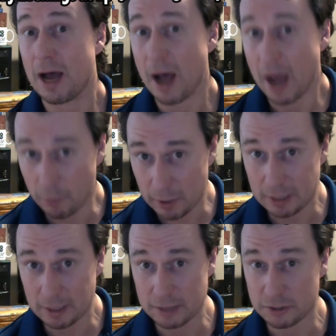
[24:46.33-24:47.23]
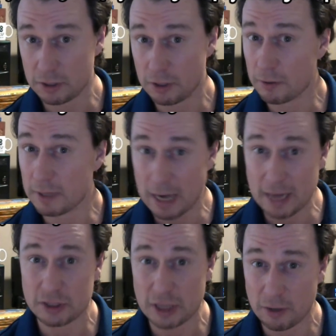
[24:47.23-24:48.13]
I want to let you know that I
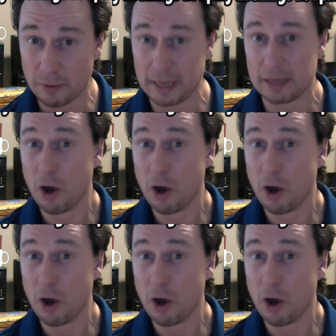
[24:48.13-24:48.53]
generate